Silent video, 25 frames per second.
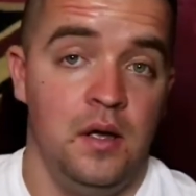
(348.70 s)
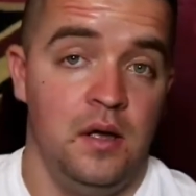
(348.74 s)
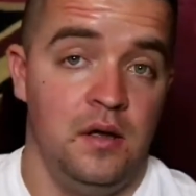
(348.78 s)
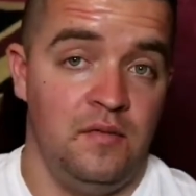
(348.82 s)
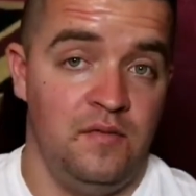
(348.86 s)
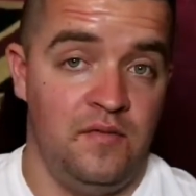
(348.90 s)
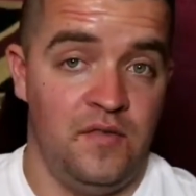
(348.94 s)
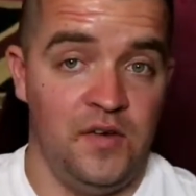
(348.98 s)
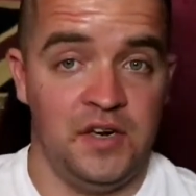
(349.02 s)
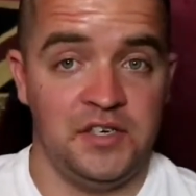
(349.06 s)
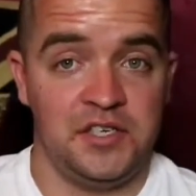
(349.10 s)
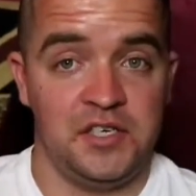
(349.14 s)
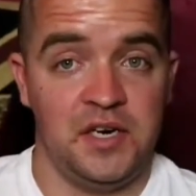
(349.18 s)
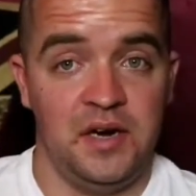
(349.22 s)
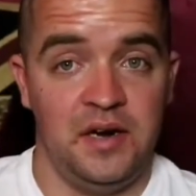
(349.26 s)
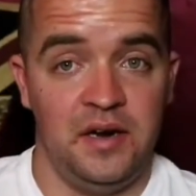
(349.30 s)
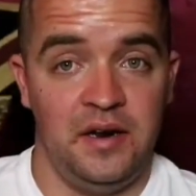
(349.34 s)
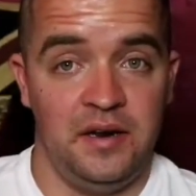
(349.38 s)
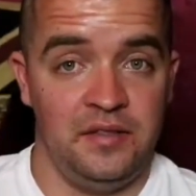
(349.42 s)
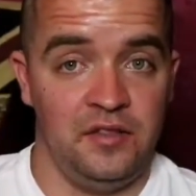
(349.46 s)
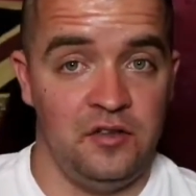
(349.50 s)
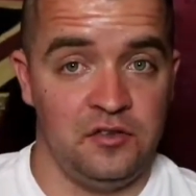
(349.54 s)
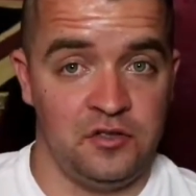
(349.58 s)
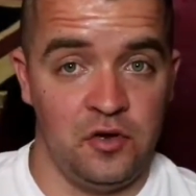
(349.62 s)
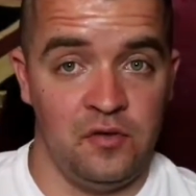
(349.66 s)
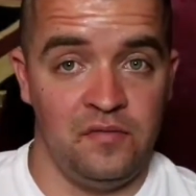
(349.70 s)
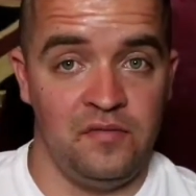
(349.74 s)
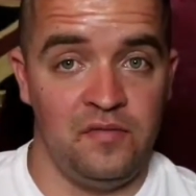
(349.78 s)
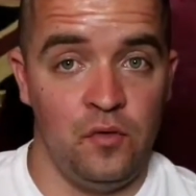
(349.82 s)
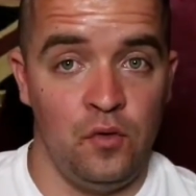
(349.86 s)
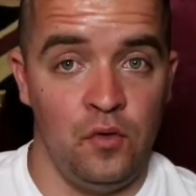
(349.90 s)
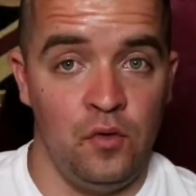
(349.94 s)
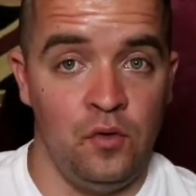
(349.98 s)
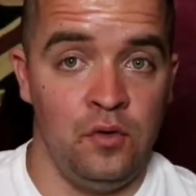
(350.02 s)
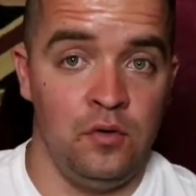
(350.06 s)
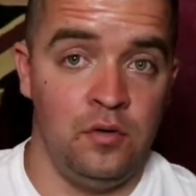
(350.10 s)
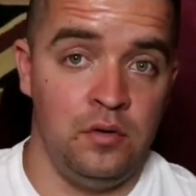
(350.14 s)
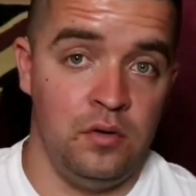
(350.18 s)
finishing in the top
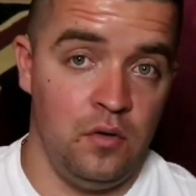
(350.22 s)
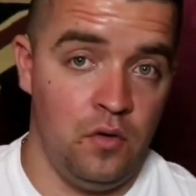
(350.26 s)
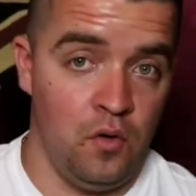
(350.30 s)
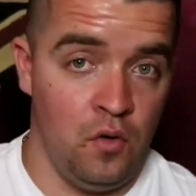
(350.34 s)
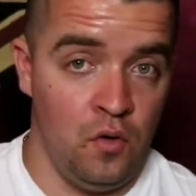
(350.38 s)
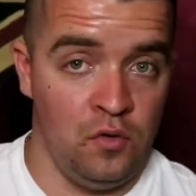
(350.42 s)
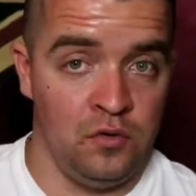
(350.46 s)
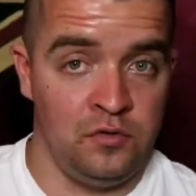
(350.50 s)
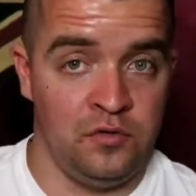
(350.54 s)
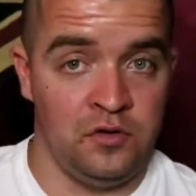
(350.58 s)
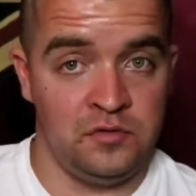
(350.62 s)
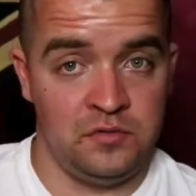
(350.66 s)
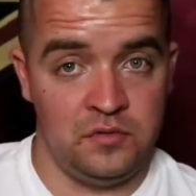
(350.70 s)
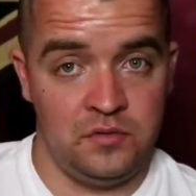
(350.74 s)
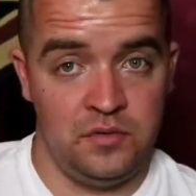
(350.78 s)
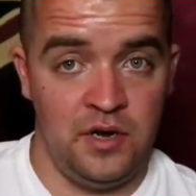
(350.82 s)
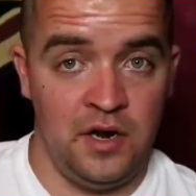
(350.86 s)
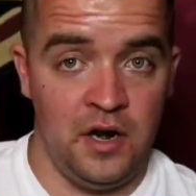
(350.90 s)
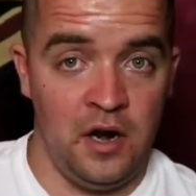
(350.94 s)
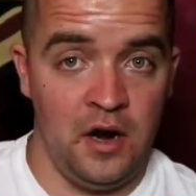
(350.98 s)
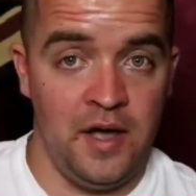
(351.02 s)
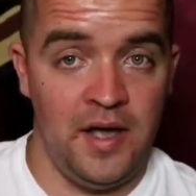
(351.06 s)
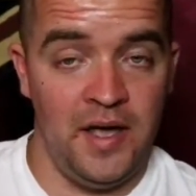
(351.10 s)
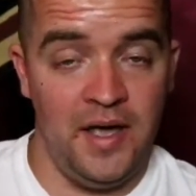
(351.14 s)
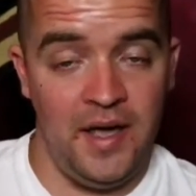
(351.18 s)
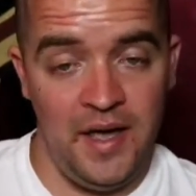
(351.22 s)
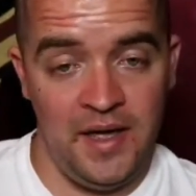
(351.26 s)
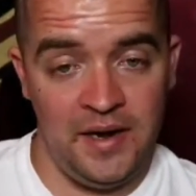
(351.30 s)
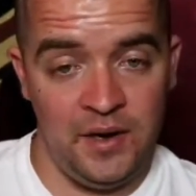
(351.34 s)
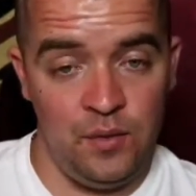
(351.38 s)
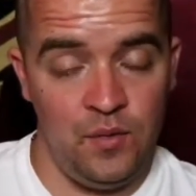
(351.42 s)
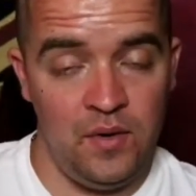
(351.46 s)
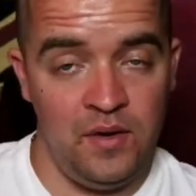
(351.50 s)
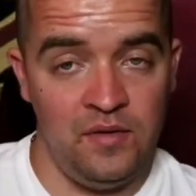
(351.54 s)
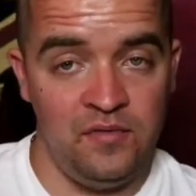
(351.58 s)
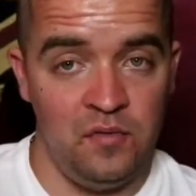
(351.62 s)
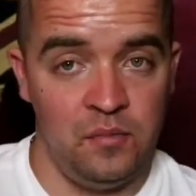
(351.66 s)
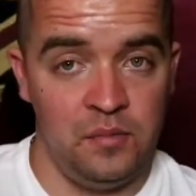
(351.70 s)
4, or the, you know,
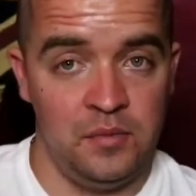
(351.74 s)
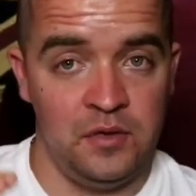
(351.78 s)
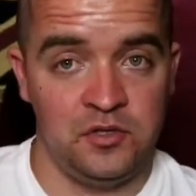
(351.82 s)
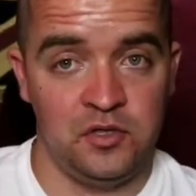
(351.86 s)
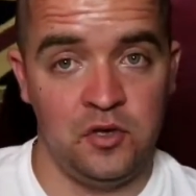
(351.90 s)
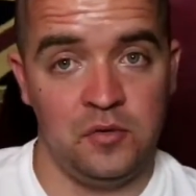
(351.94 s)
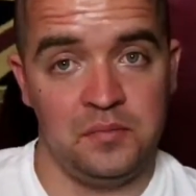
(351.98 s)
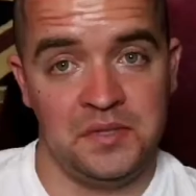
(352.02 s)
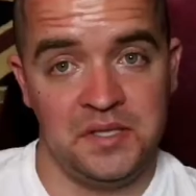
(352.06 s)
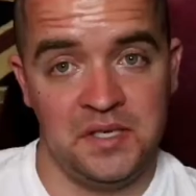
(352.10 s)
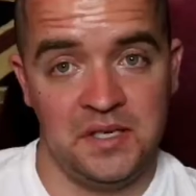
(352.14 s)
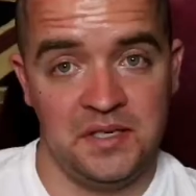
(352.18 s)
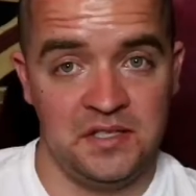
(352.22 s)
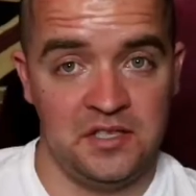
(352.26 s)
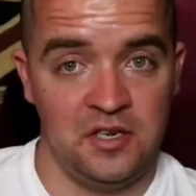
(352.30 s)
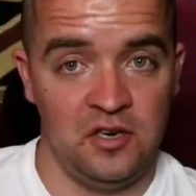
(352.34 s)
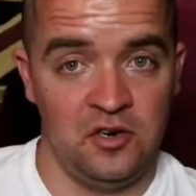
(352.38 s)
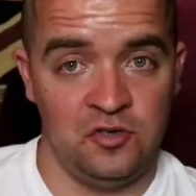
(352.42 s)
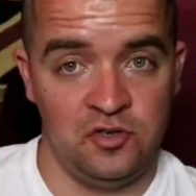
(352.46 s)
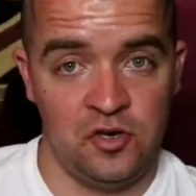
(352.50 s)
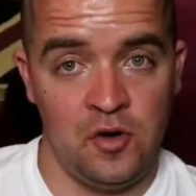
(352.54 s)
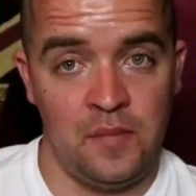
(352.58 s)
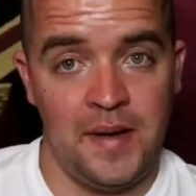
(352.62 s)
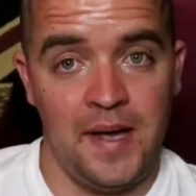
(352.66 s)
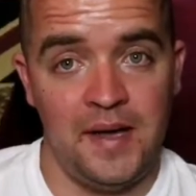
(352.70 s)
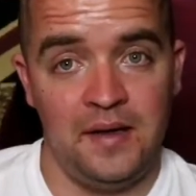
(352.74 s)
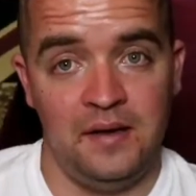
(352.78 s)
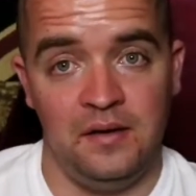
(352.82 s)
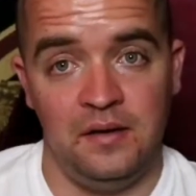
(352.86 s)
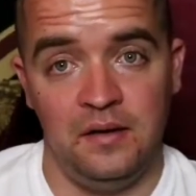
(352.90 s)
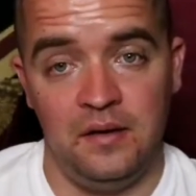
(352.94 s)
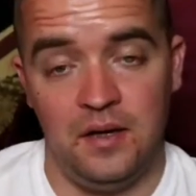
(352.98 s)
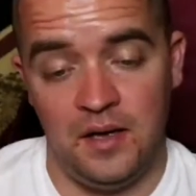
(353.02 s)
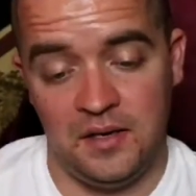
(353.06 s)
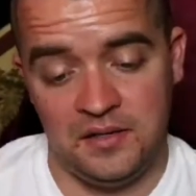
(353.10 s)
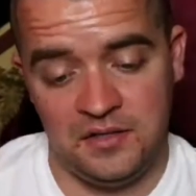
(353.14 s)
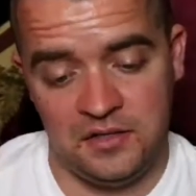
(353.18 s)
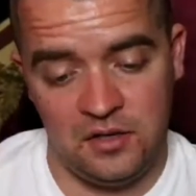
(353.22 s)
anywhere from the top 6 to the top 8
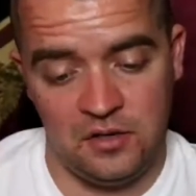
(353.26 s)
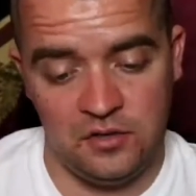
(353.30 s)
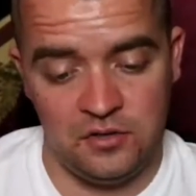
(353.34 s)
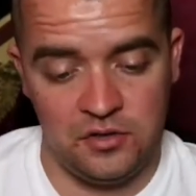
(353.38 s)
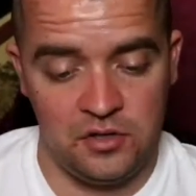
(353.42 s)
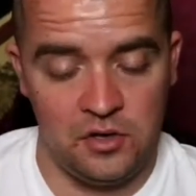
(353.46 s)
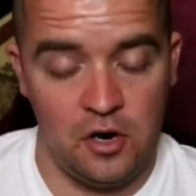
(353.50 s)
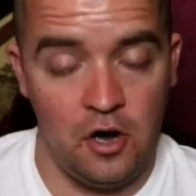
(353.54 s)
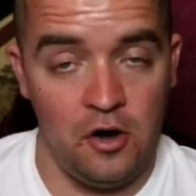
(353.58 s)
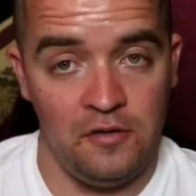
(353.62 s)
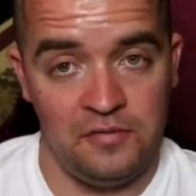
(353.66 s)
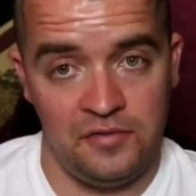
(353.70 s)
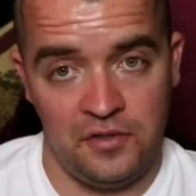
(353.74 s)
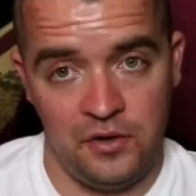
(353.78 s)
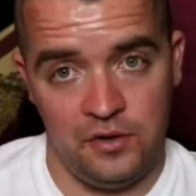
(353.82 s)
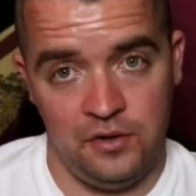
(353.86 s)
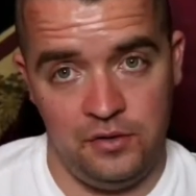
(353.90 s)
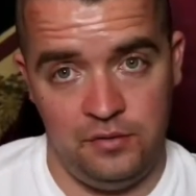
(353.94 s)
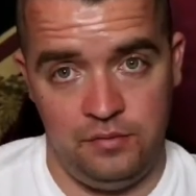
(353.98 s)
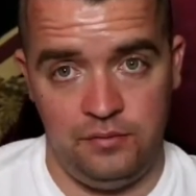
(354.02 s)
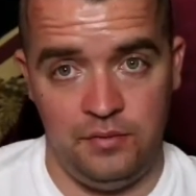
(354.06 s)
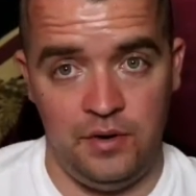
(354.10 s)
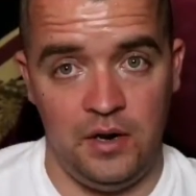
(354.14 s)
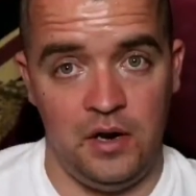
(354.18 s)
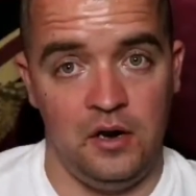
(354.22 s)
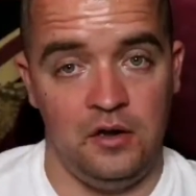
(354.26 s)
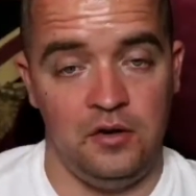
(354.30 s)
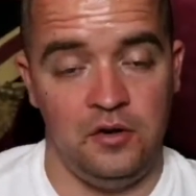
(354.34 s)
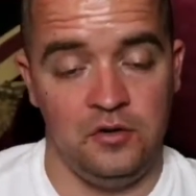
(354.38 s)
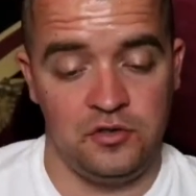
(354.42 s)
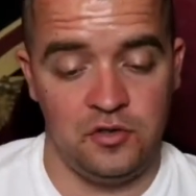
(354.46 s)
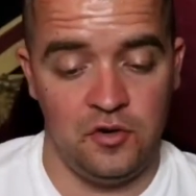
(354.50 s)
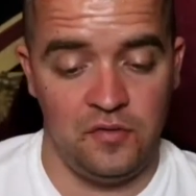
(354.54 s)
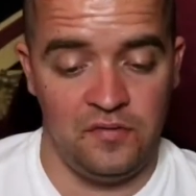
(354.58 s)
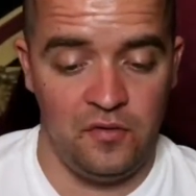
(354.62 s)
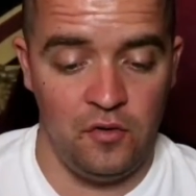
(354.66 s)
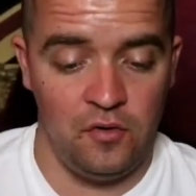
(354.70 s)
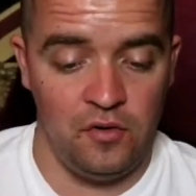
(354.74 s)
as such, after, you know, the
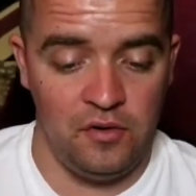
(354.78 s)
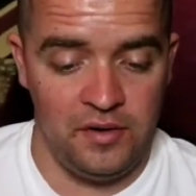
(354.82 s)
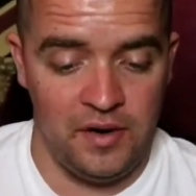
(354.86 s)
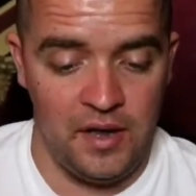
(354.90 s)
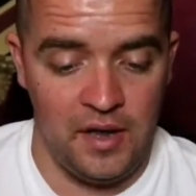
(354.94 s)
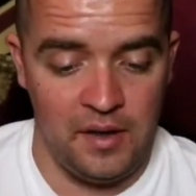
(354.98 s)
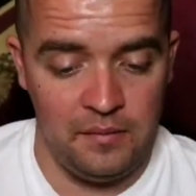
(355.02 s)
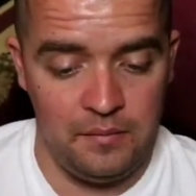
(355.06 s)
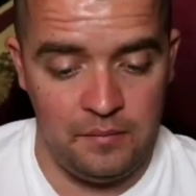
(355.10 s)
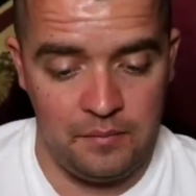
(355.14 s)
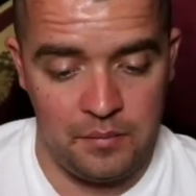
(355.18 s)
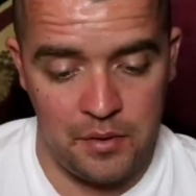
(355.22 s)
top 4 and that.